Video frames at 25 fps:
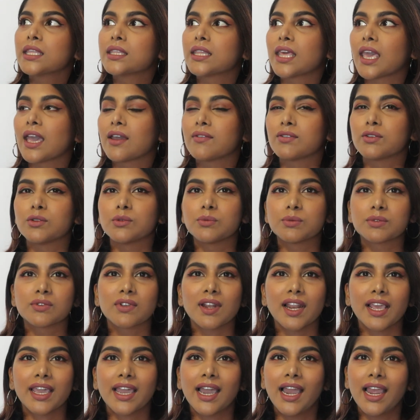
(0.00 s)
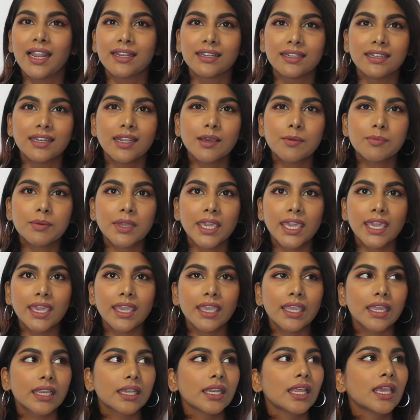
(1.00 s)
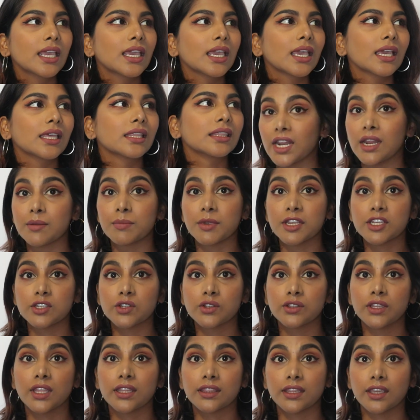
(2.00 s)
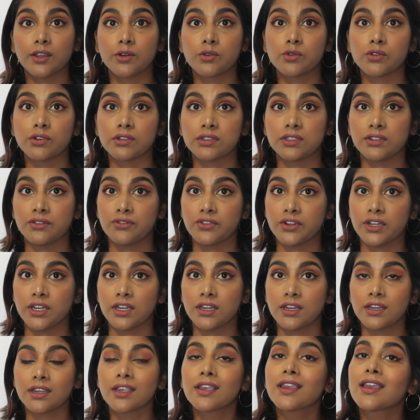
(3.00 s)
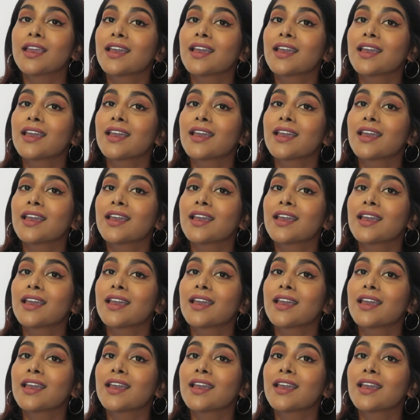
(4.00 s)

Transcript: They have dupes for like Kylie lip kit. Did I mention that they're cruelty-free?